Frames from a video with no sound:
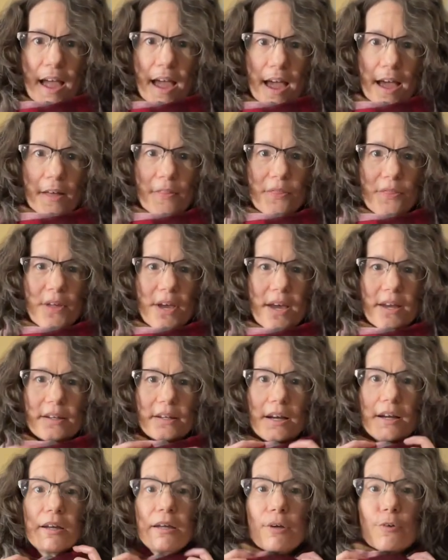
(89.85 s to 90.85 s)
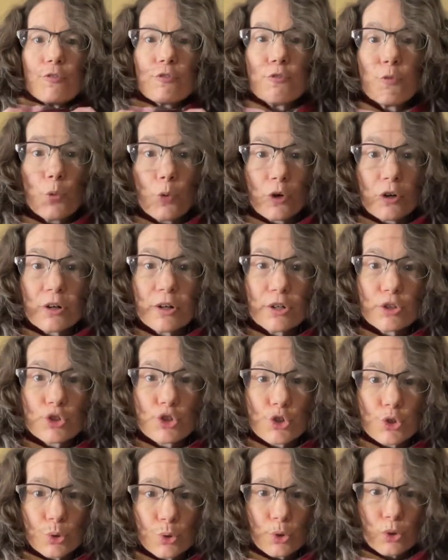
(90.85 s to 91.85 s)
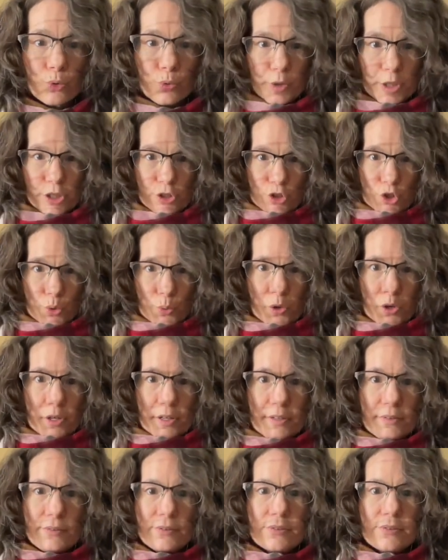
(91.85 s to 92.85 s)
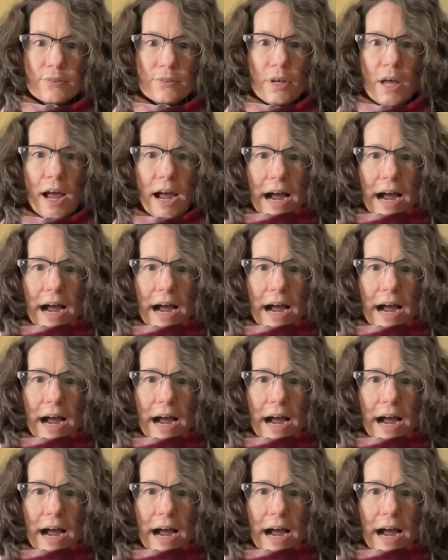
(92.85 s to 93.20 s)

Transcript: And then for jewelry choice,